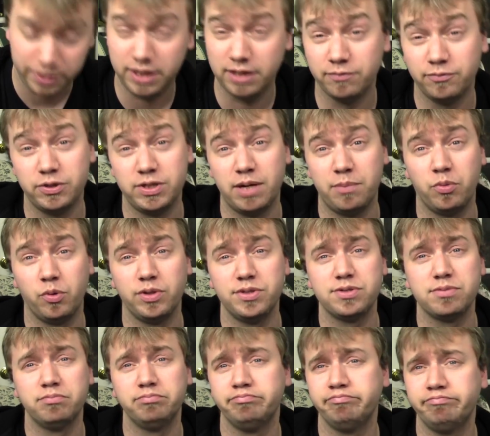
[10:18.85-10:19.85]
beacon for 10
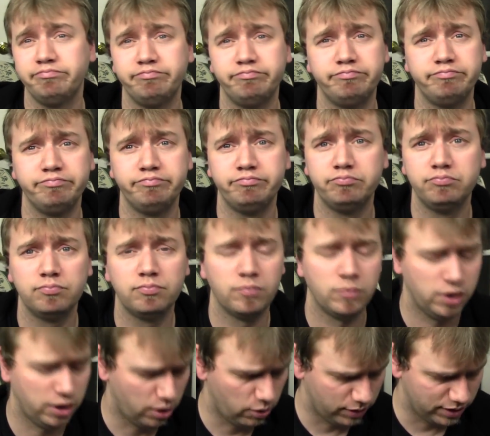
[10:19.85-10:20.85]
points.
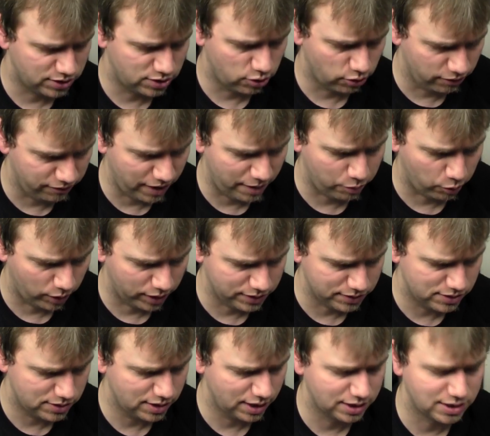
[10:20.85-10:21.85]
You know, it's 35
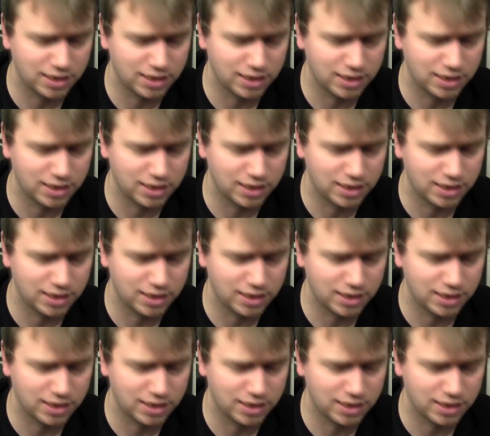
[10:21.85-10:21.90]
points.